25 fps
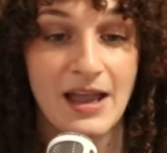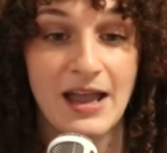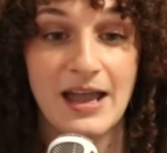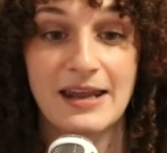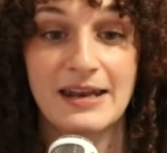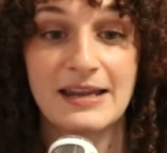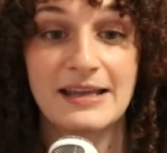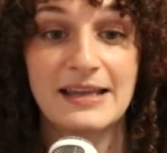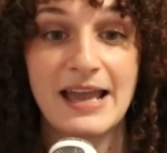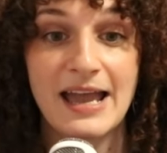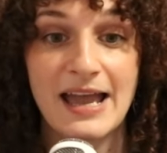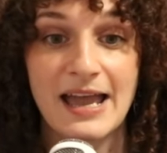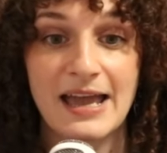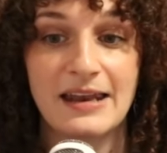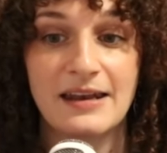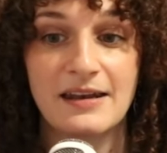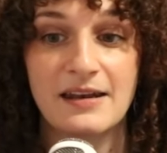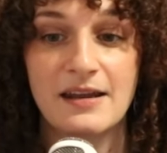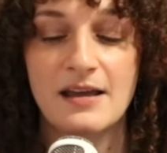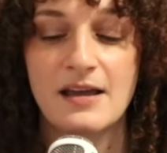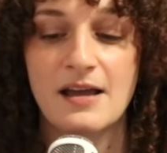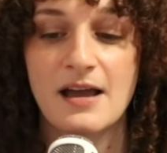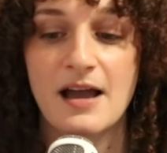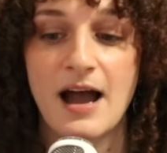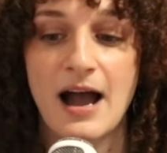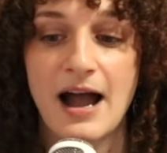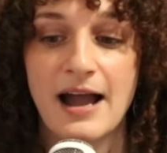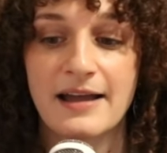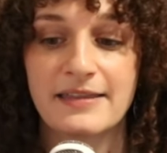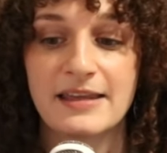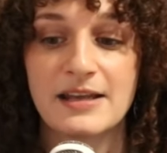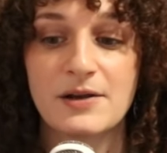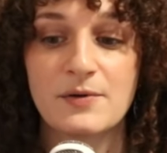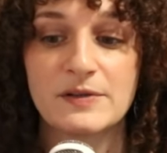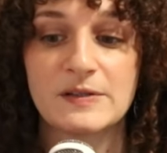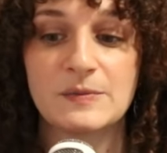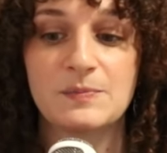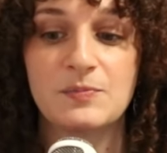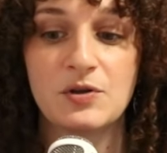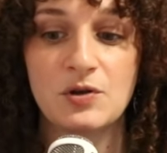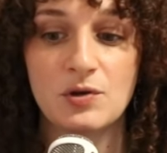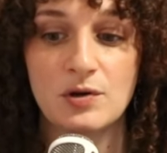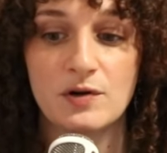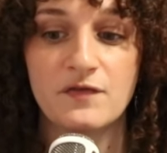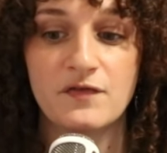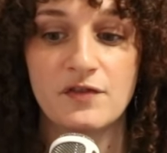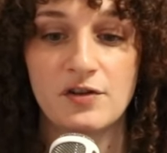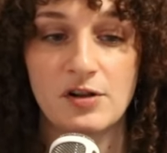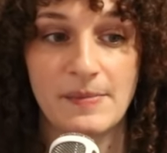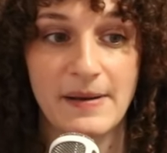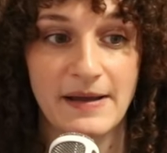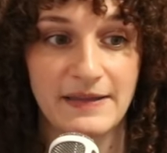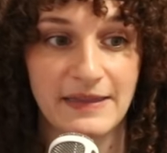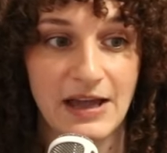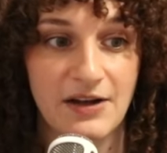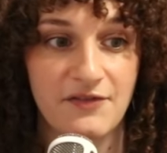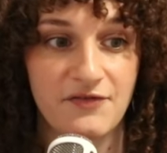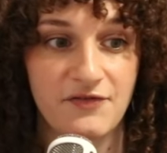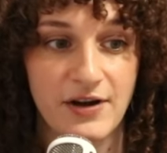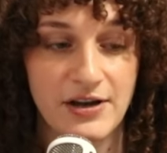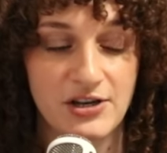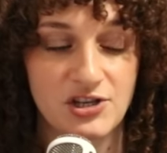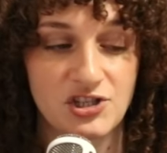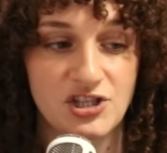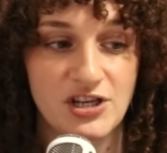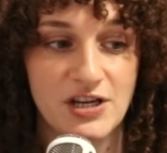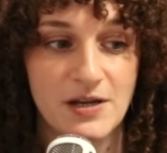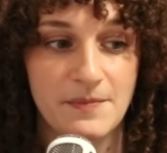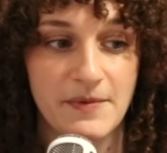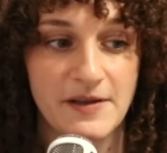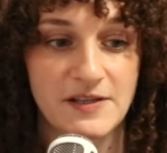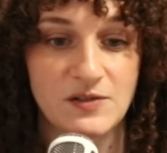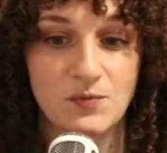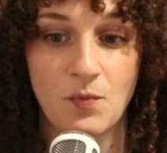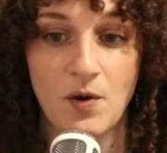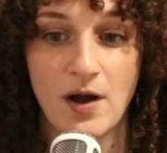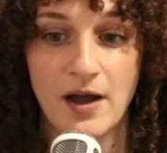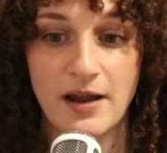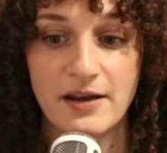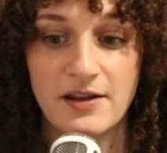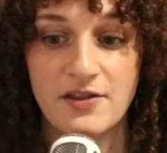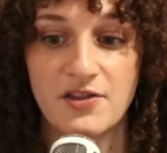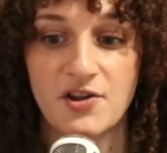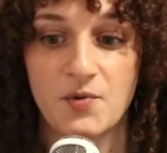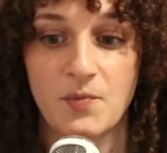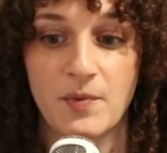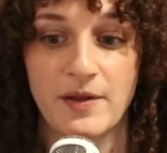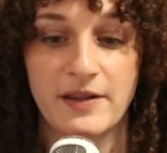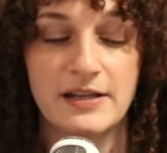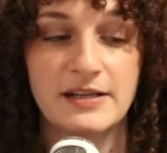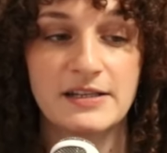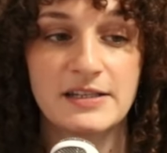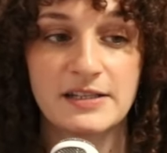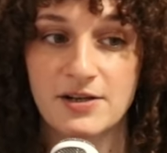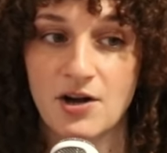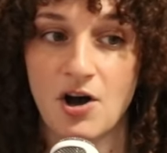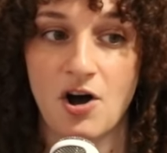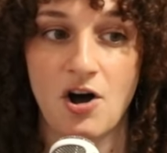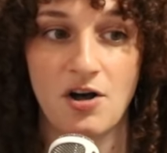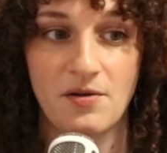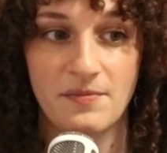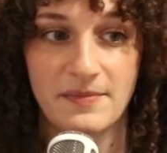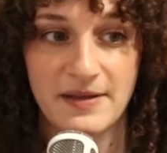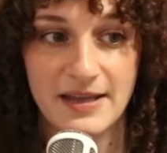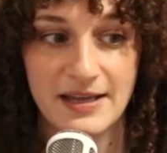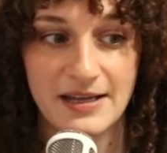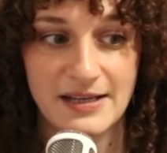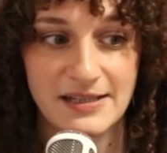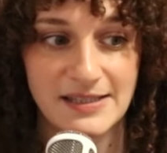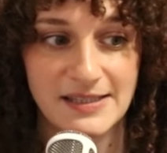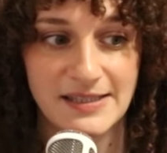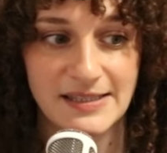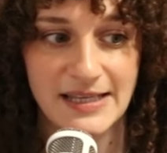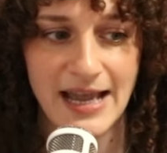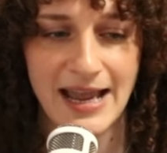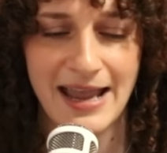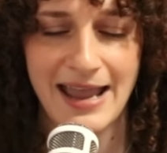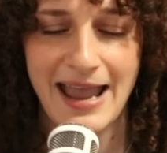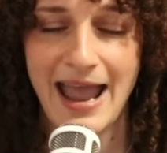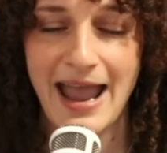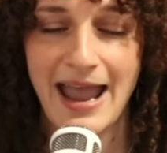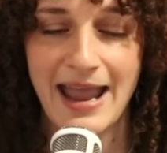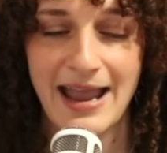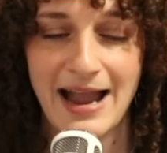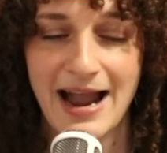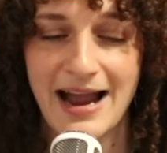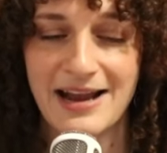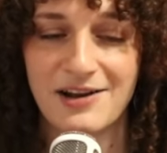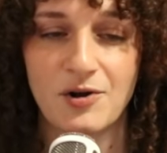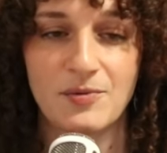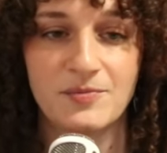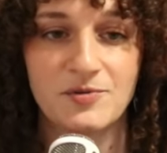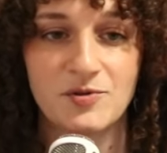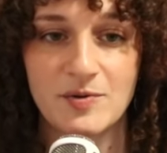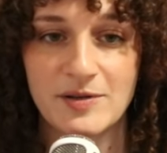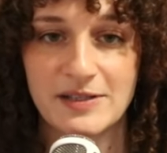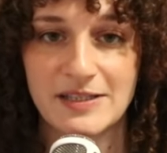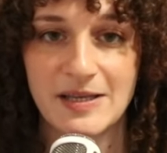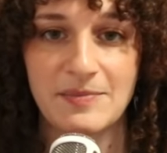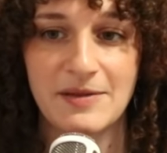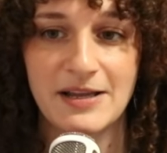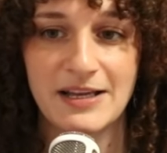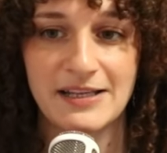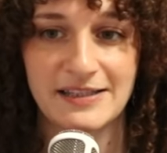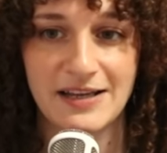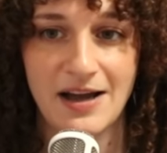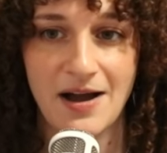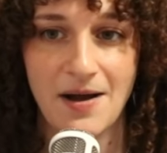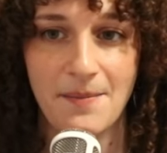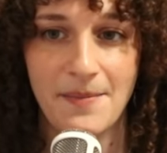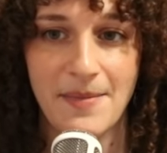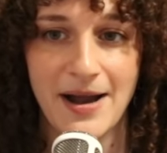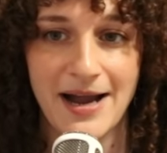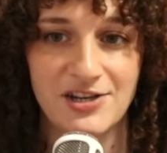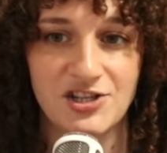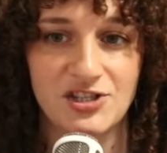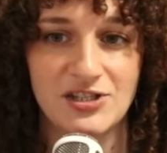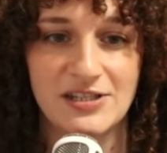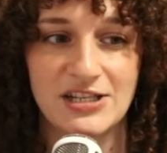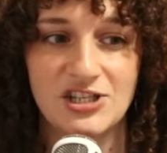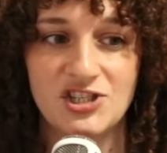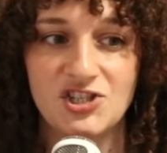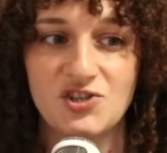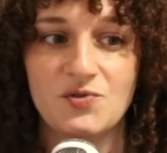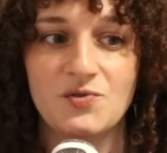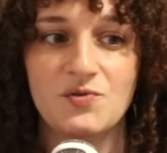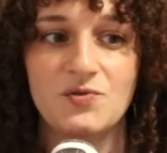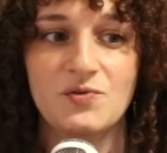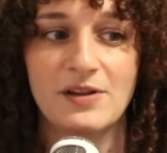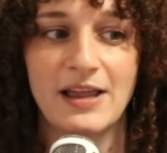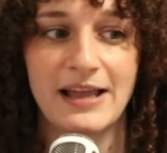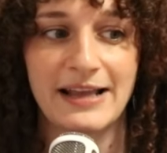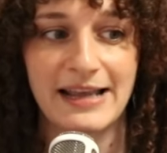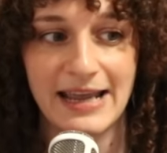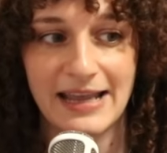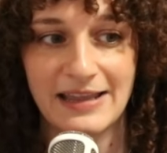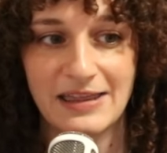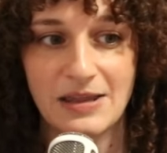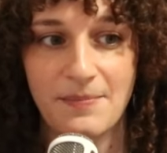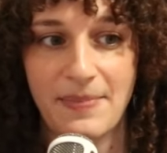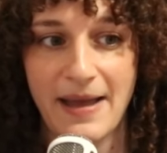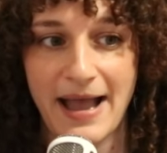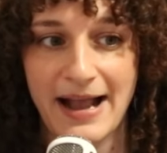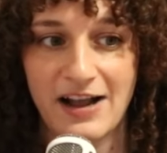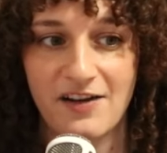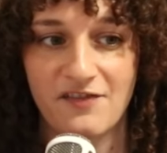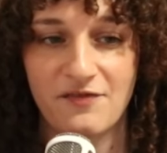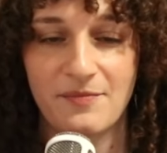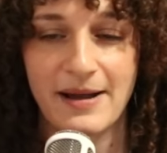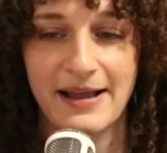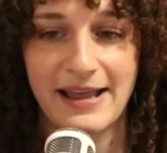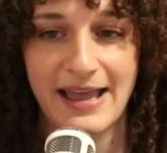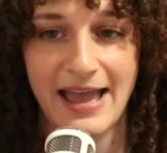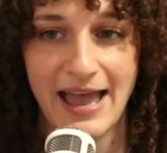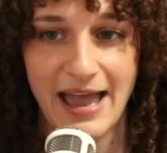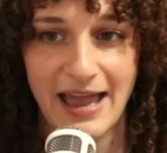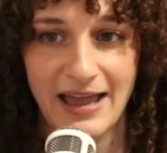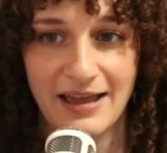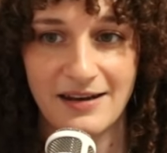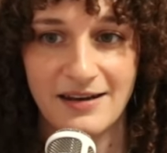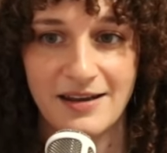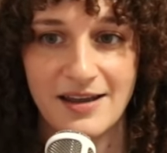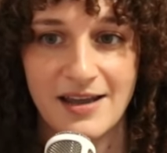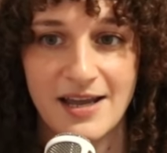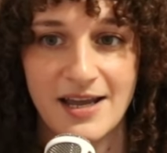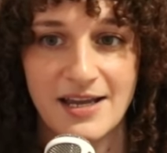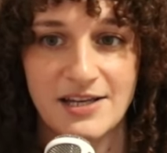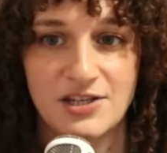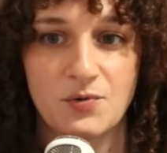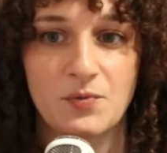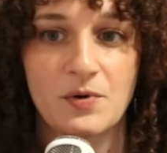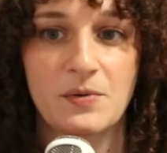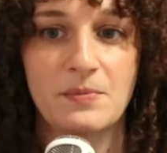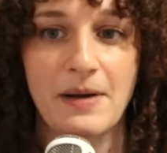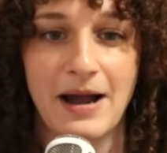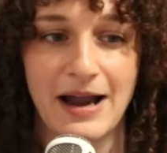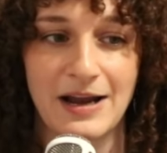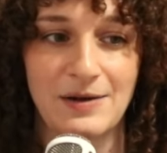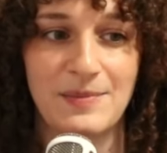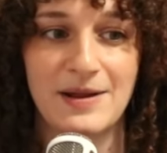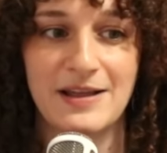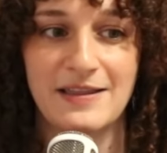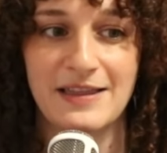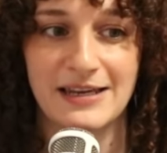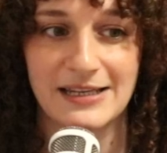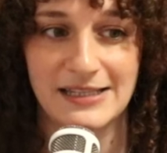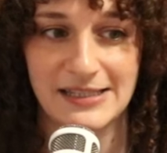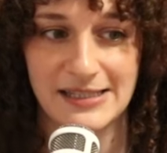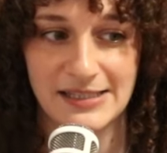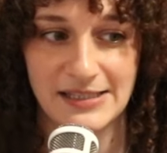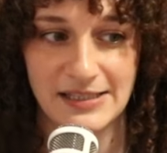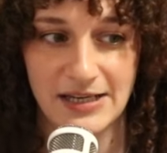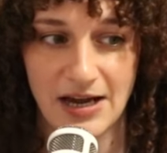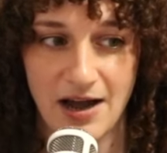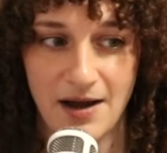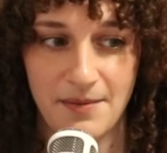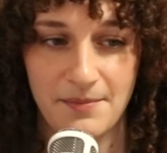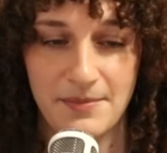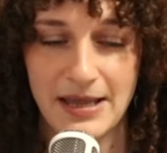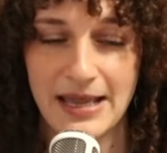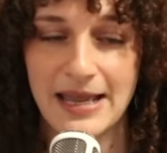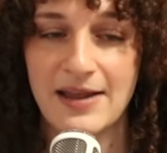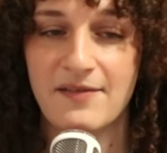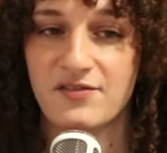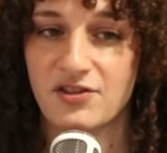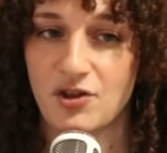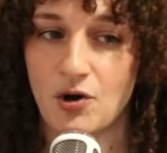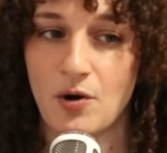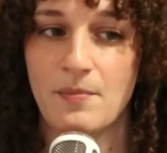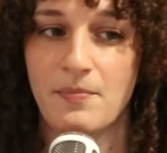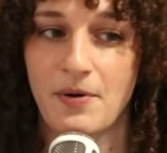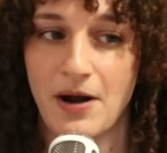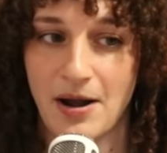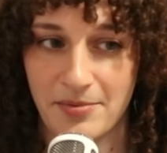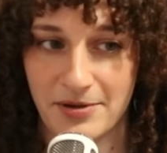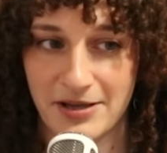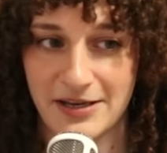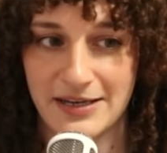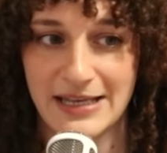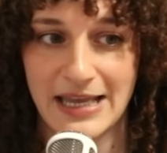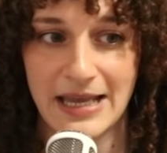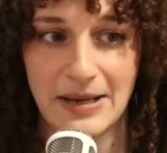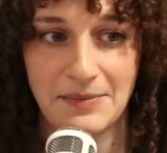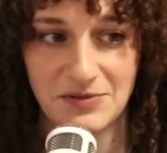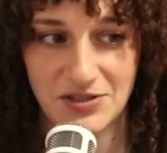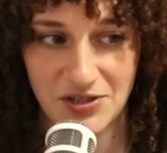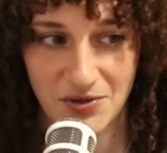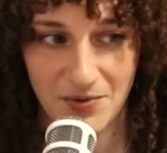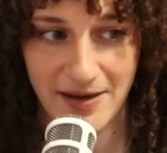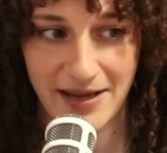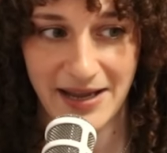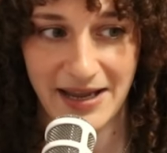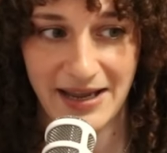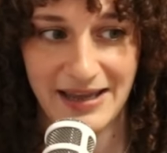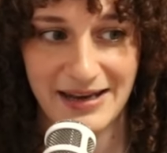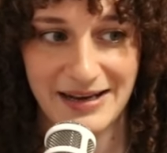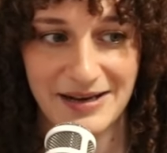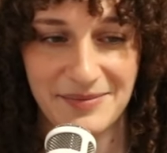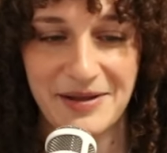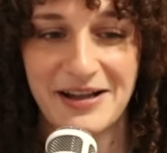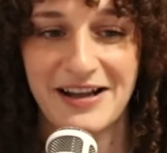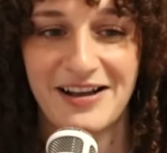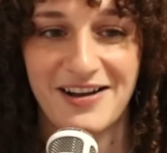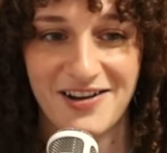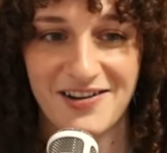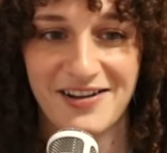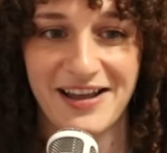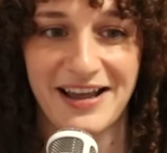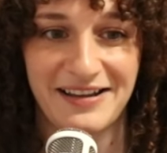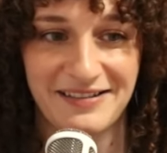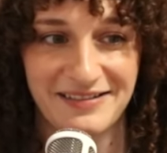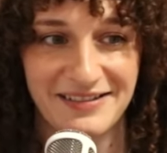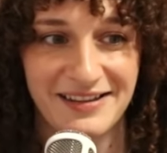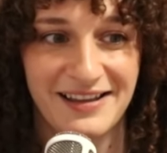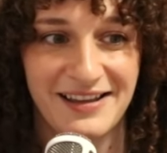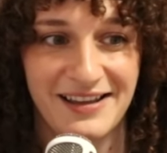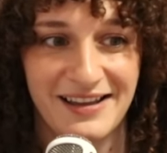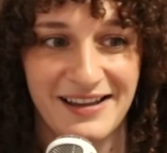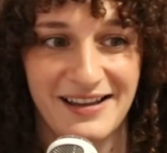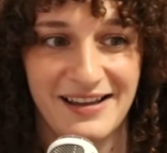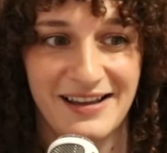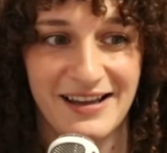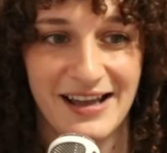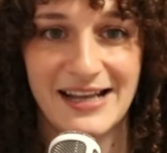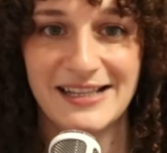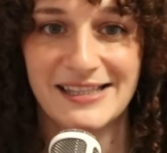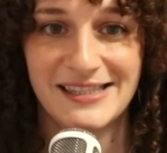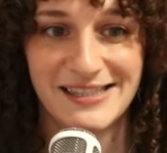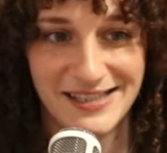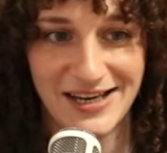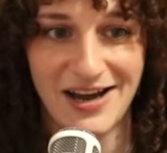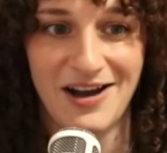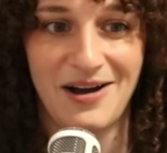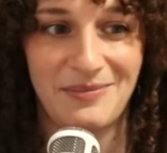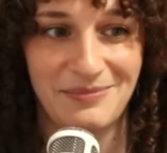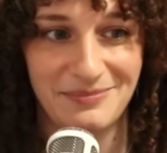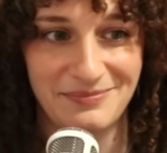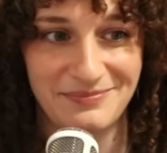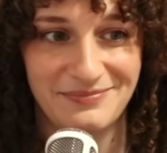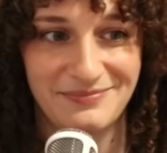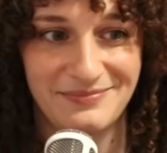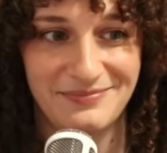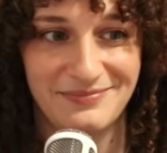And again, I think what's beautiful about that friendship is one, they're willing to call me and say, hey, I know I'm doing something dumb. I just need you like in the back of my head to remind me that it's dumb, even though I'm probably going to keep doing it. I'm like, okay, it's dumb.